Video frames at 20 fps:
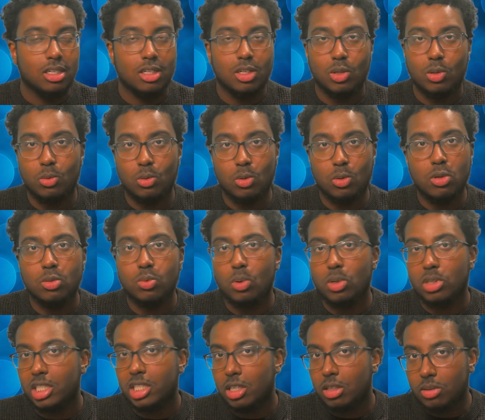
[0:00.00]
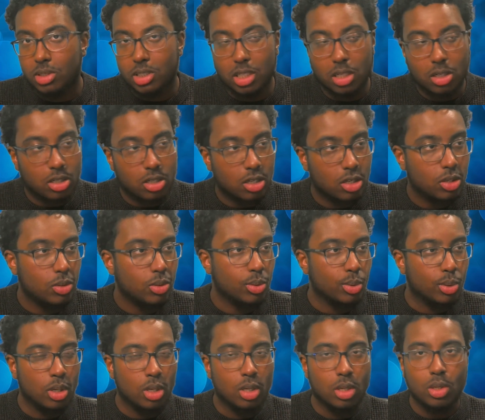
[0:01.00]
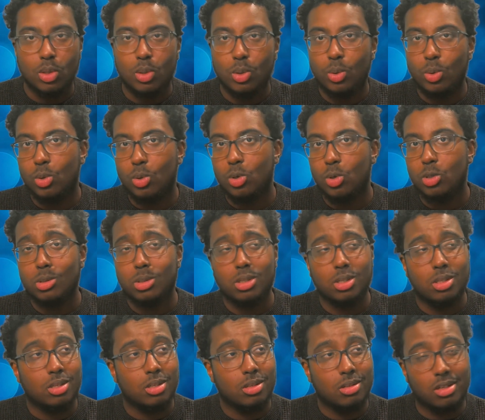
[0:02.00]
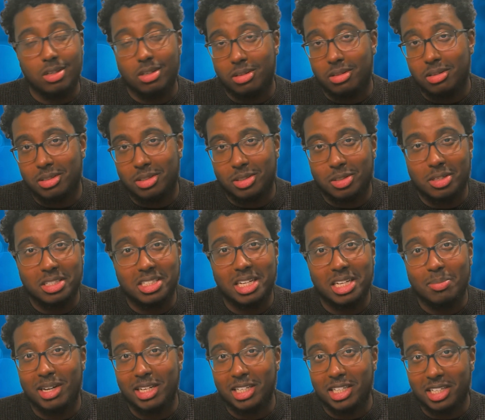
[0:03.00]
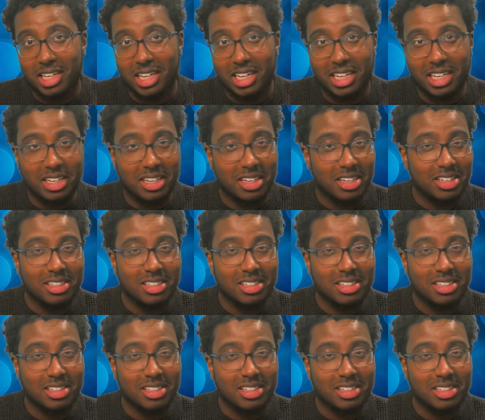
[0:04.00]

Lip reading: Who knows what Chelsea are going to do? Who knows? I was going to say Man United.